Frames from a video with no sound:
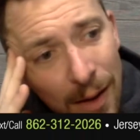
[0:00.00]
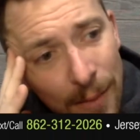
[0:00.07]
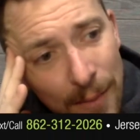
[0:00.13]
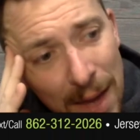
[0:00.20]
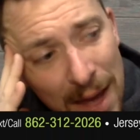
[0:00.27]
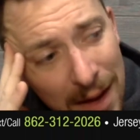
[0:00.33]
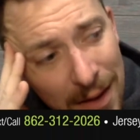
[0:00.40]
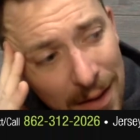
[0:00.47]

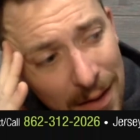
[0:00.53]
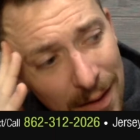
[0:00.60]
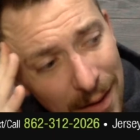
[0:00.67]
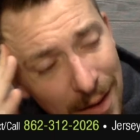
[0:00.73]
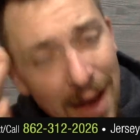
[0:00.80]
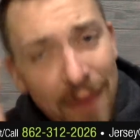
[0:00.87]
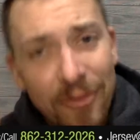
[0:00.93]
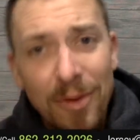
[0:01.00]
man,
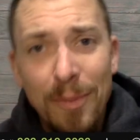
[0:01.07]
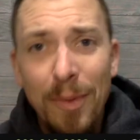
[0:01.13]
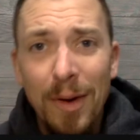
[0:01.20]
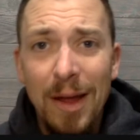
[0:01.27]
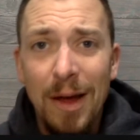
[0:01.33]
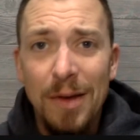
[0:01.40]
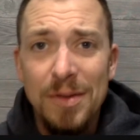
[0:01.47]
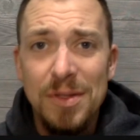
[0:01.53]

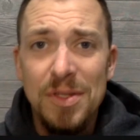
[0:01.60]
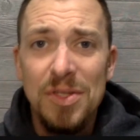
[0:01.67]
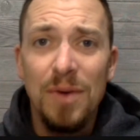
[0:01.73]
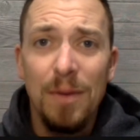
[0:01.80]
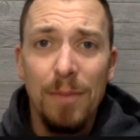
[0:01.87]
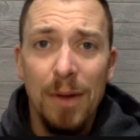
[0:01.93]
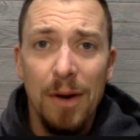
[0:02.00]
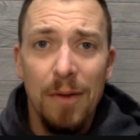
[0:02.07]
everybody else is
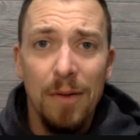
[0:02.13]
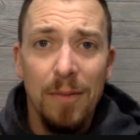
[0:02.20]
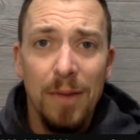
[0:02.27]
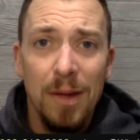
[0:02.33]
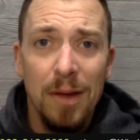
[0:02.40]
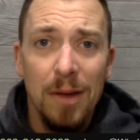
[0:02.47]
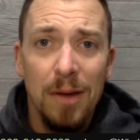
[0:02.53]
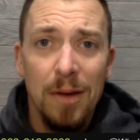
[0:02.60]
doing better than
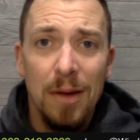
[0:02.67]
me.